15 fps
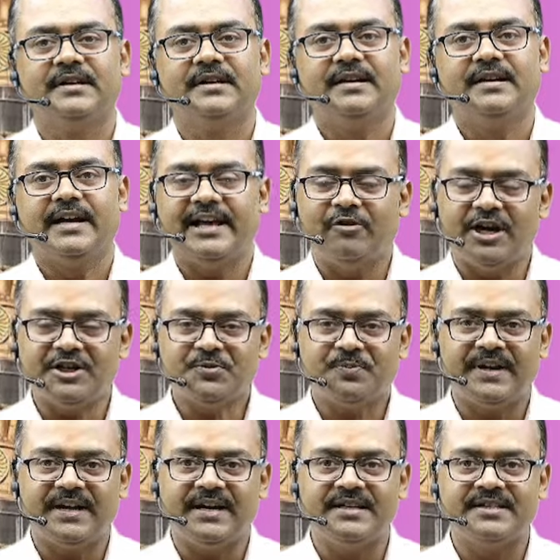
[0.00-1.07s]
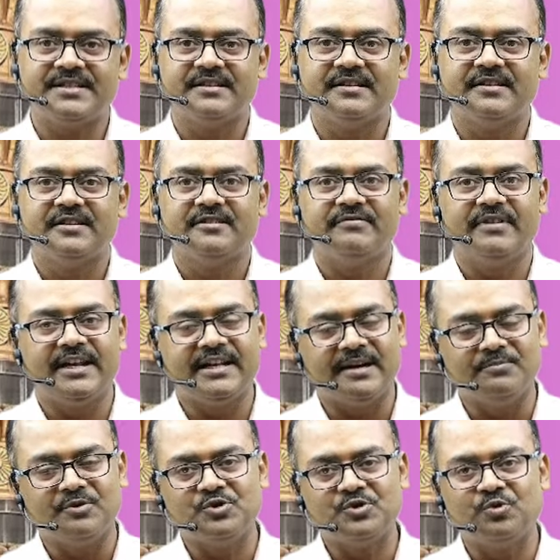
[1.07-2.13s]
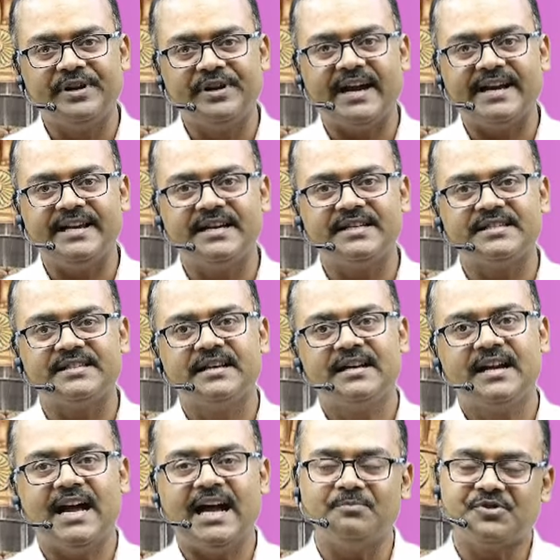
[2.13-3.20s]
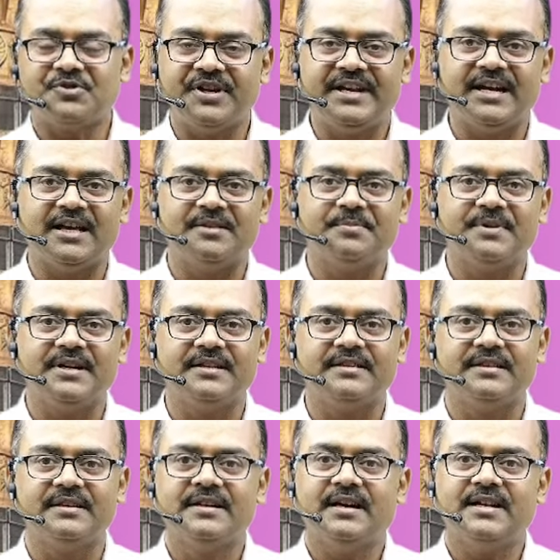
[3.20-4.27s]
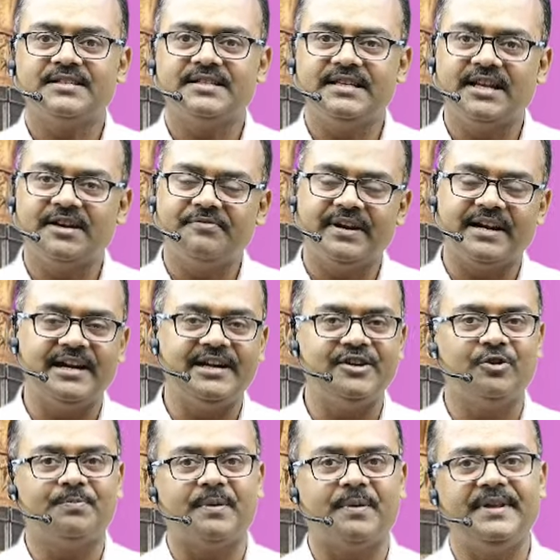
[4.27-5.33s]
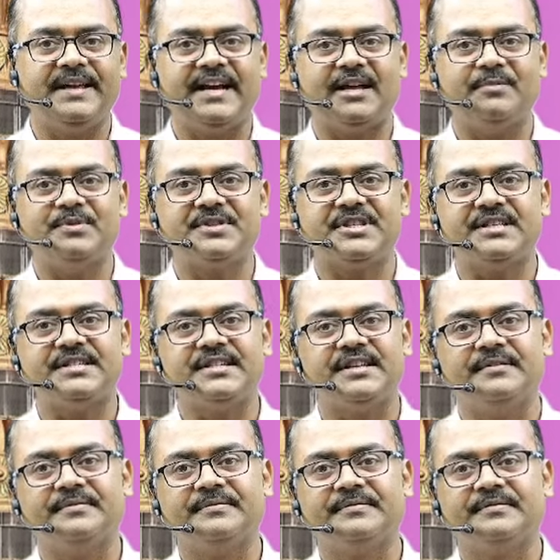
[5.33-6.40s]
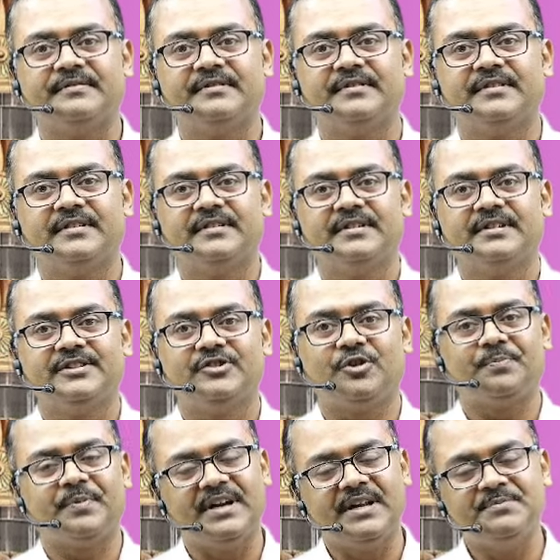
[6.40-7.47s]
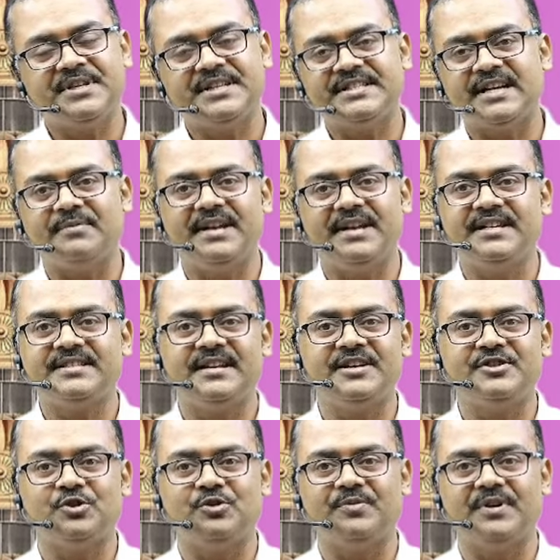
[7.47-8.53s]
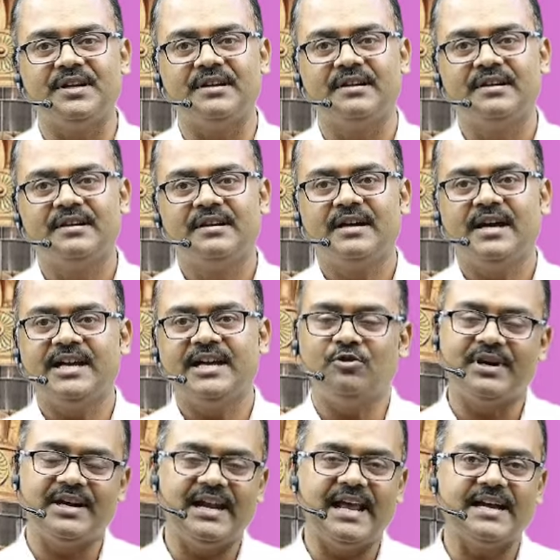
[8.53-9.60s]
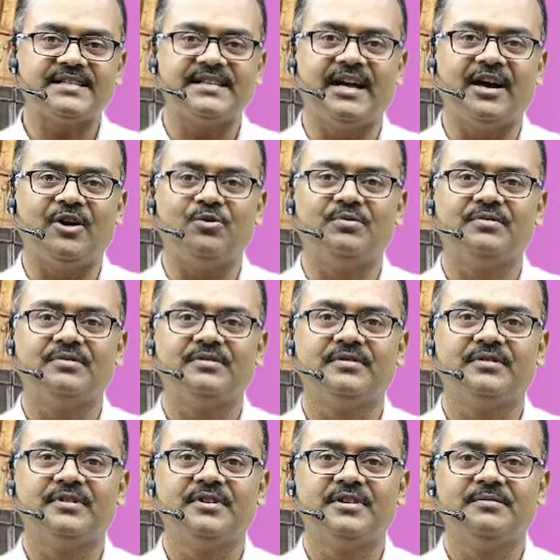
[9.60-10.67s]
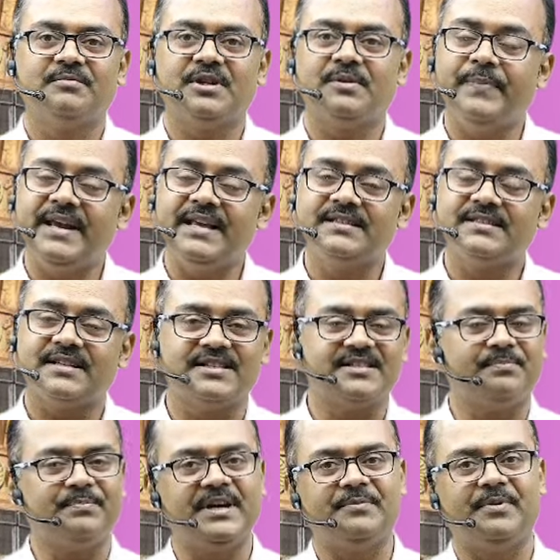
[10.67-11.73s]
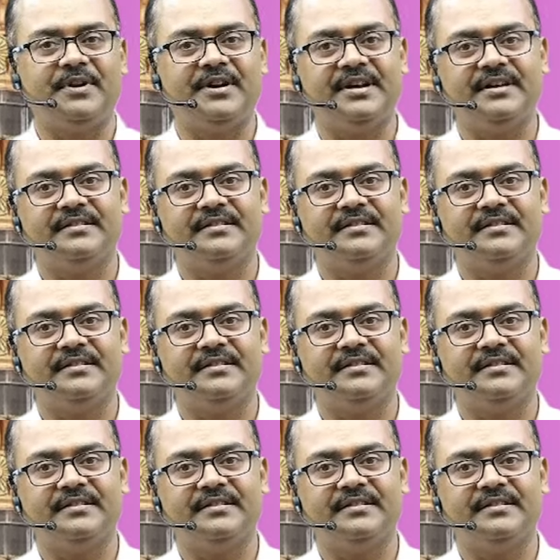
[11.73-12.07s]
Hello aspirants, welcome to Sunya IAS. I'm Shrikant Bhagat, a senior faculty of public administration. Prelims examination is over and you are relaxed now. But mains is a big burden.